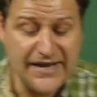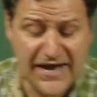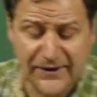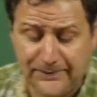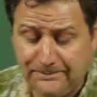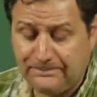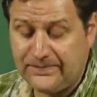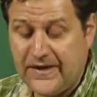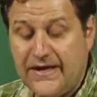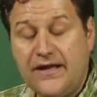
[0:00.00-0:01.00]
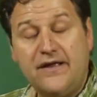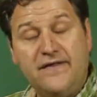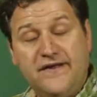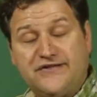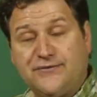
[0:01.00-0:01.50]
Now,
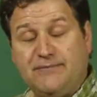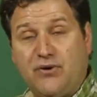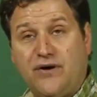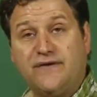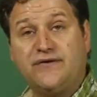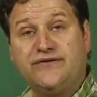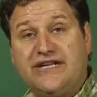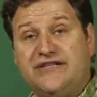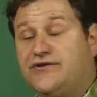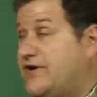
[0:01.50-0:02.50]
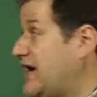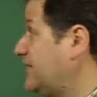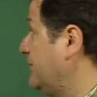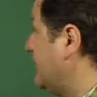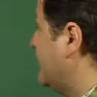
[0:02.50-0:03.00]
these three particles
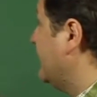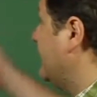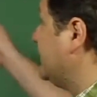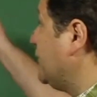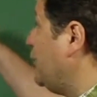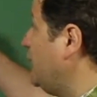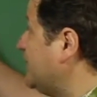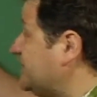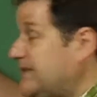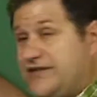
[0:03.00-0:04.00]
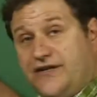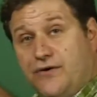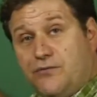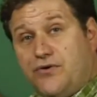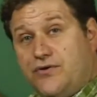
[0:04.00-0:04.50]
interact with this humus
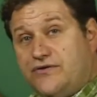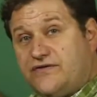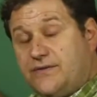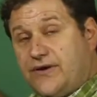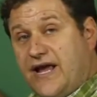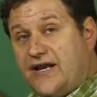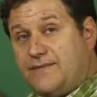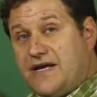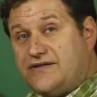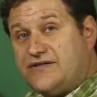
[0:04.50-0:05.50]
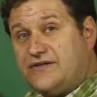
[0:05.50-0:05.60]
material produced from the organic matter